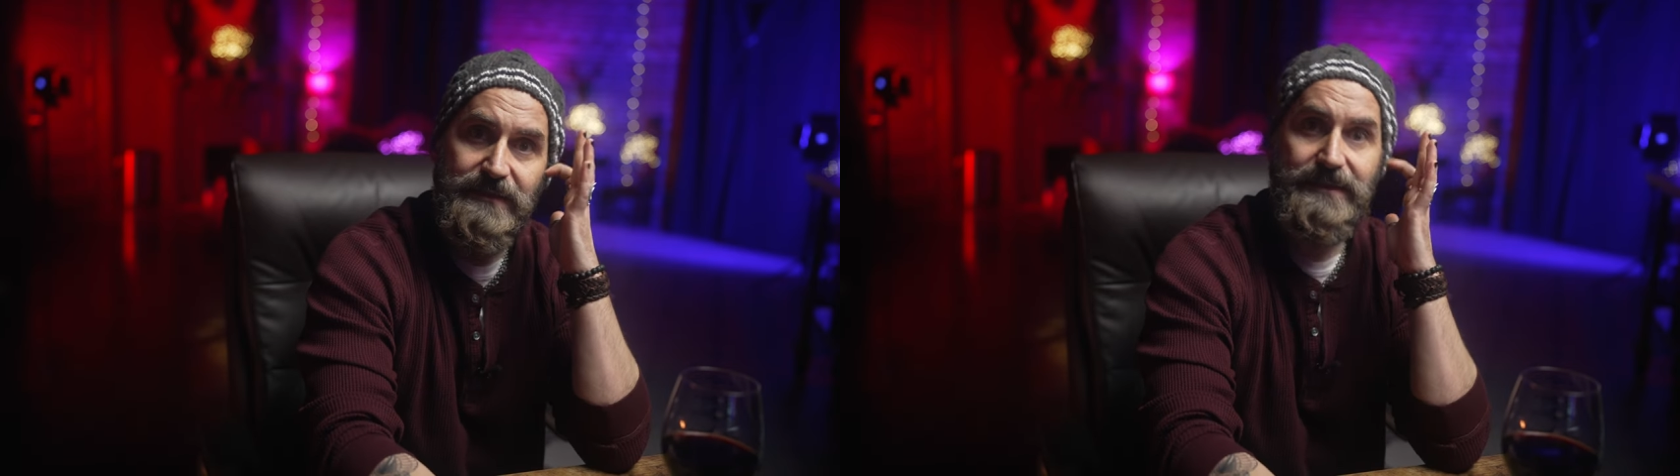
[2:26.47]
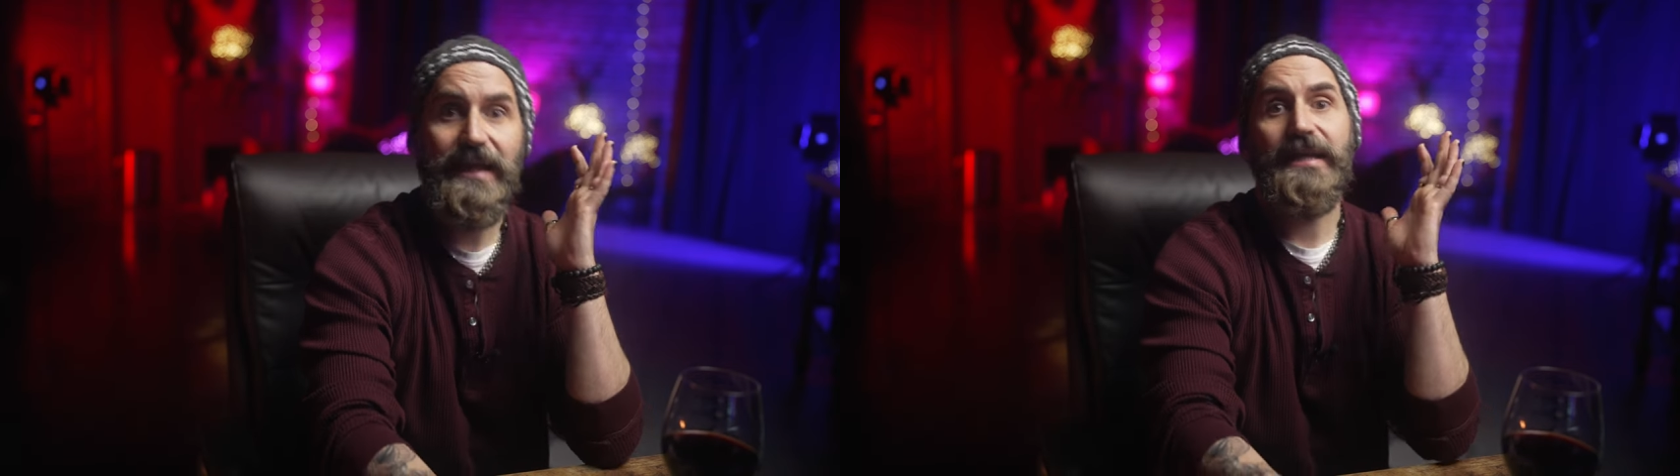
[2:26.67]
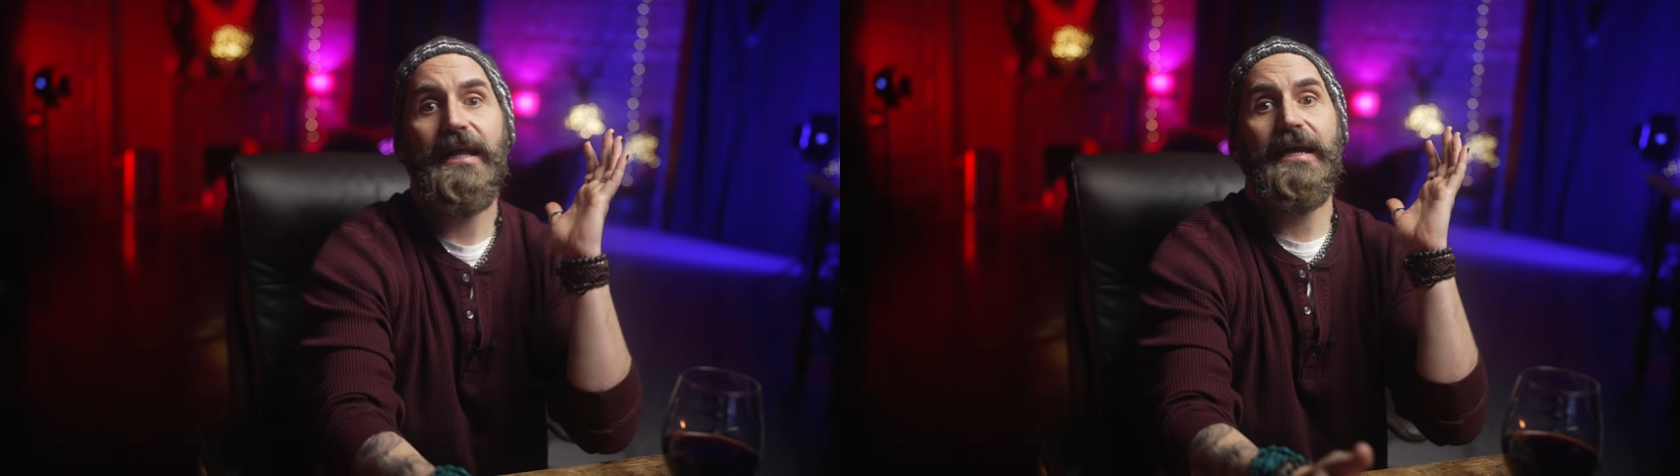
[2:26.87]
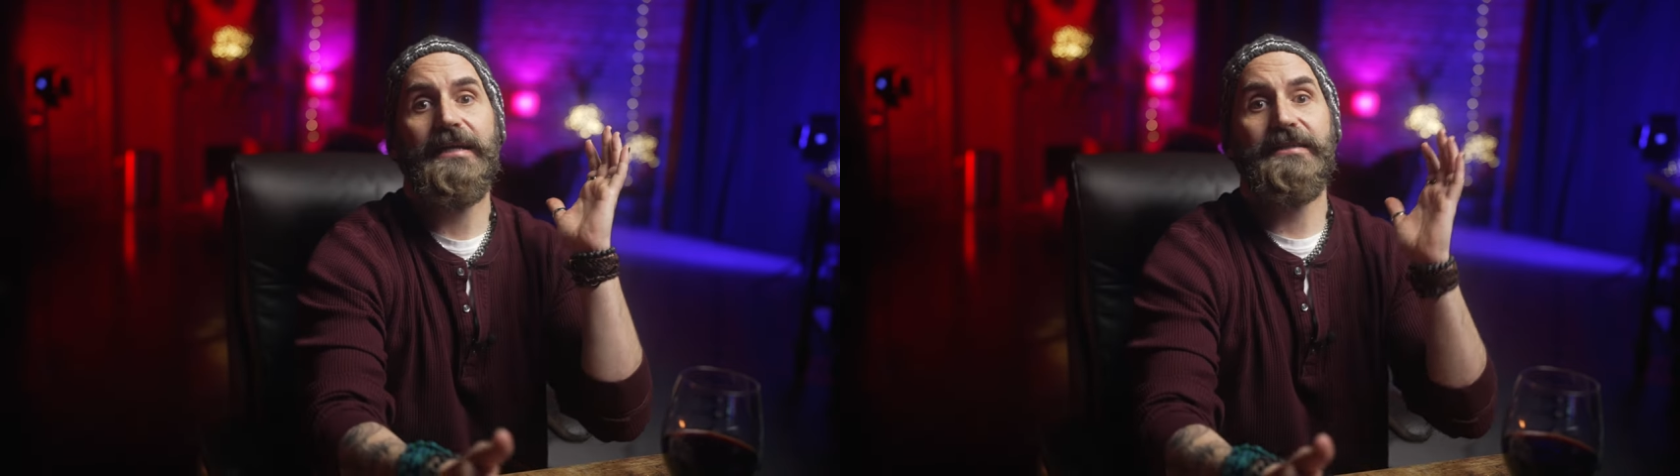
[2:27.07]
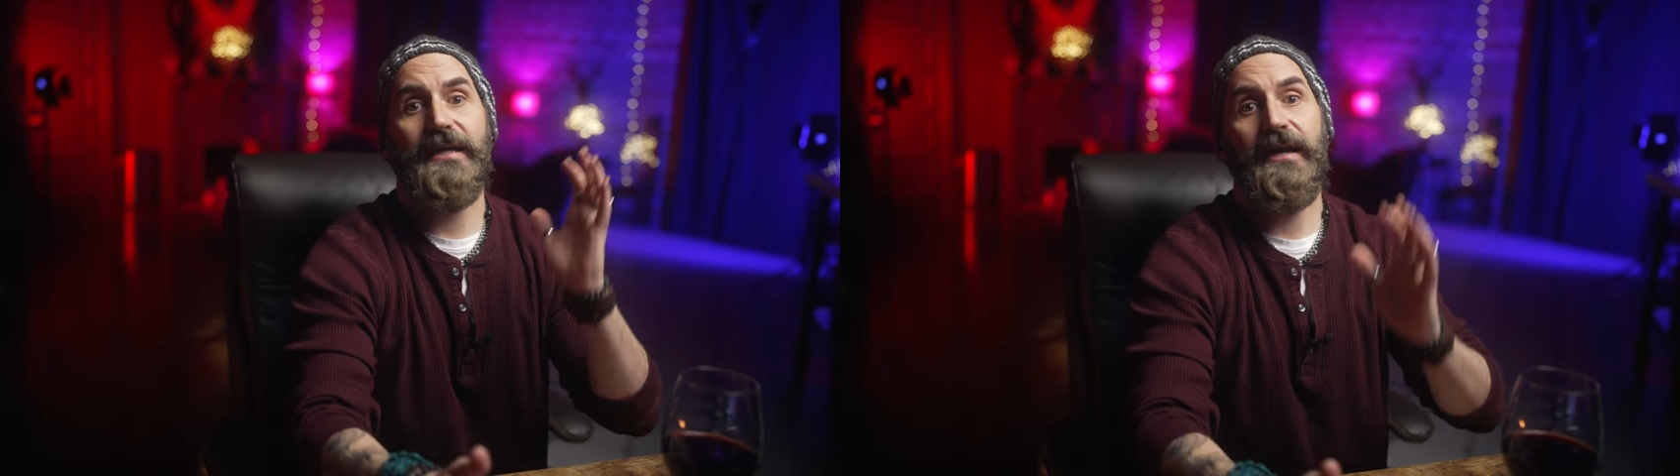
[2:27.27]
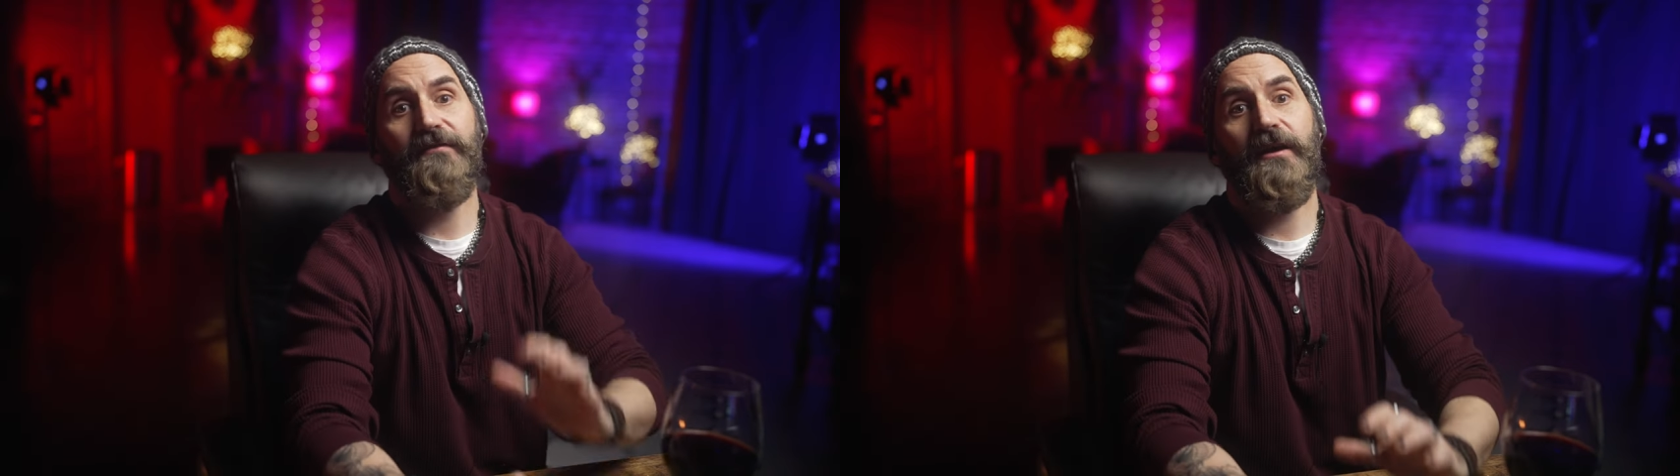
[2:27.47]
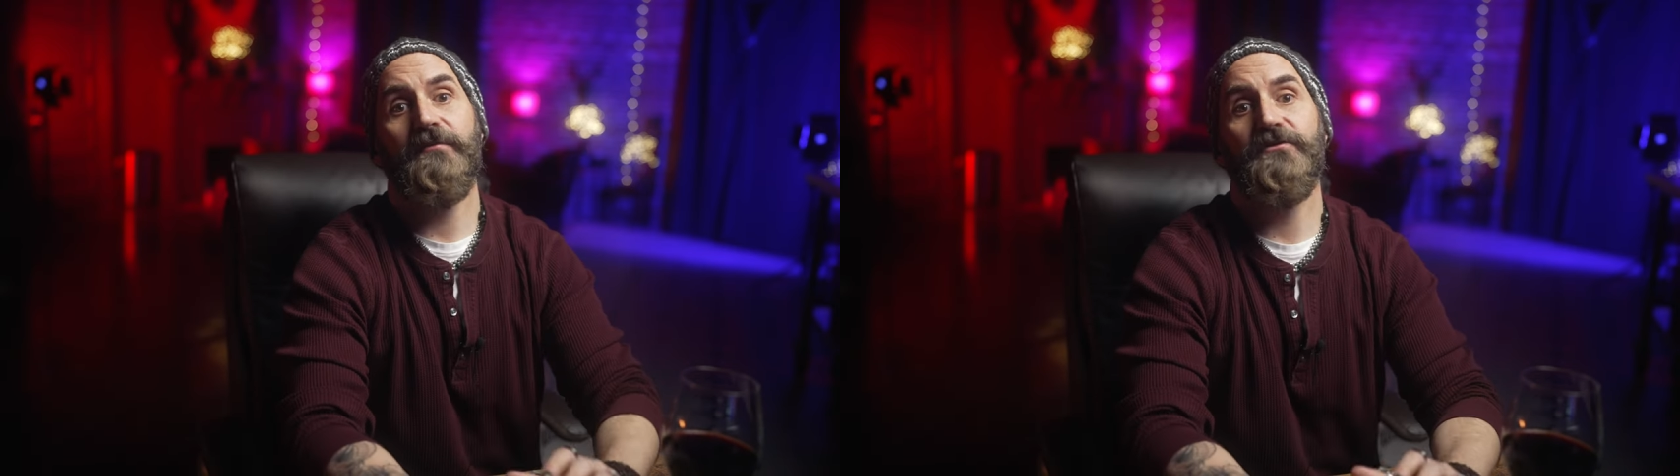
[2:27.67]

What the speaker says: Deadlines, I've come